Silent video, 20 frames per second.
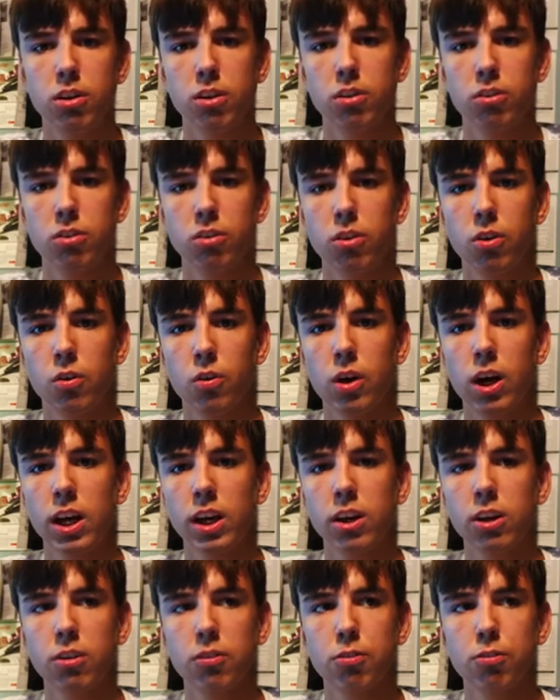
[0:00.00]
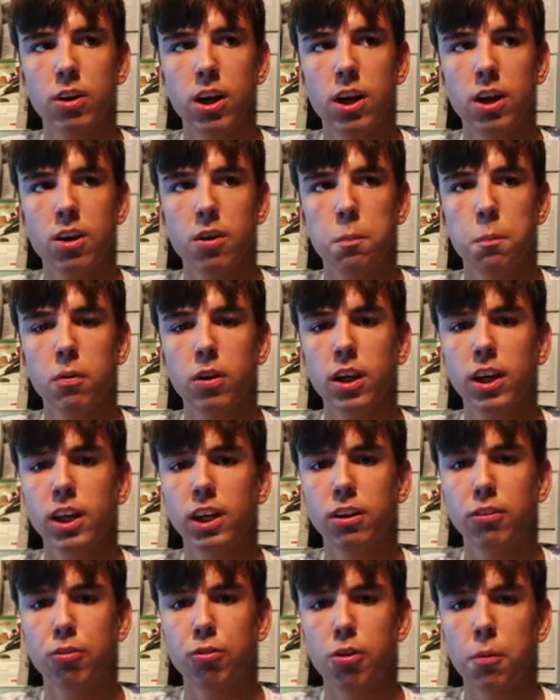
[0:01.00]
so I could find a
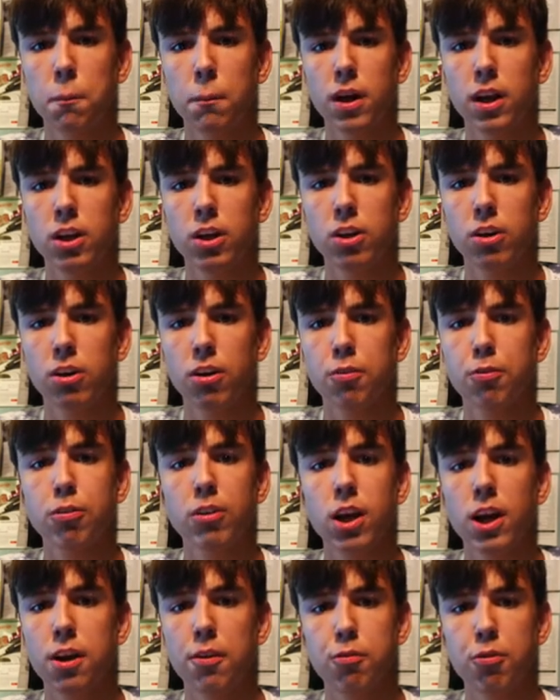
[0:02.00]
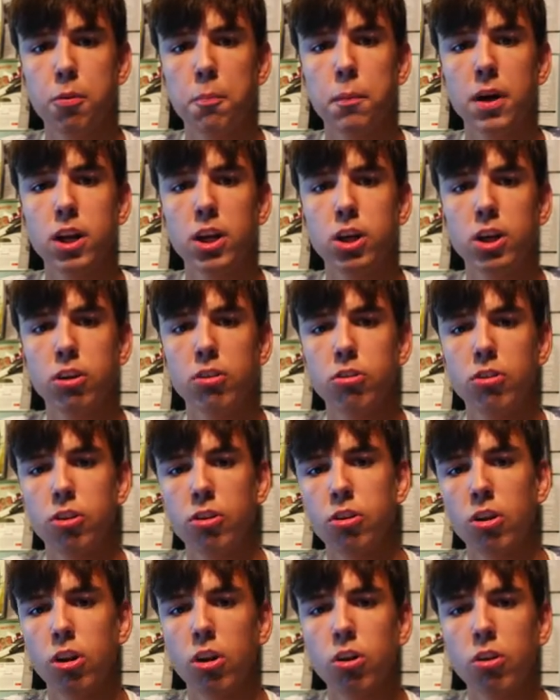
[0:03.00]
plane from Man a flight from Manchester
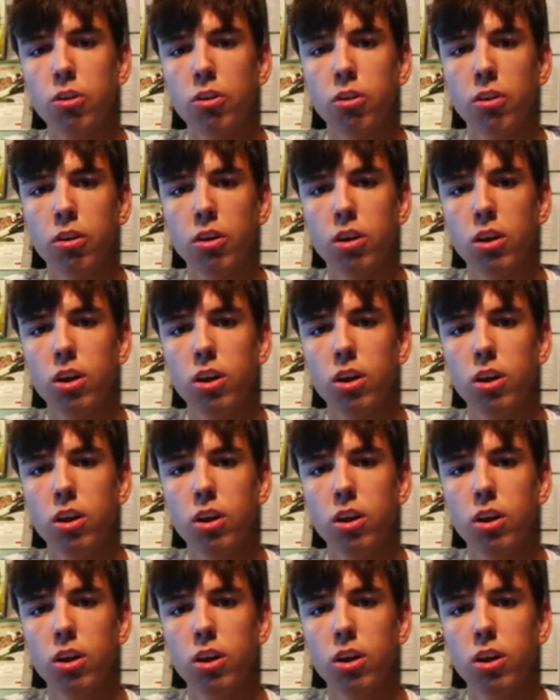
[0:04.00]
to London.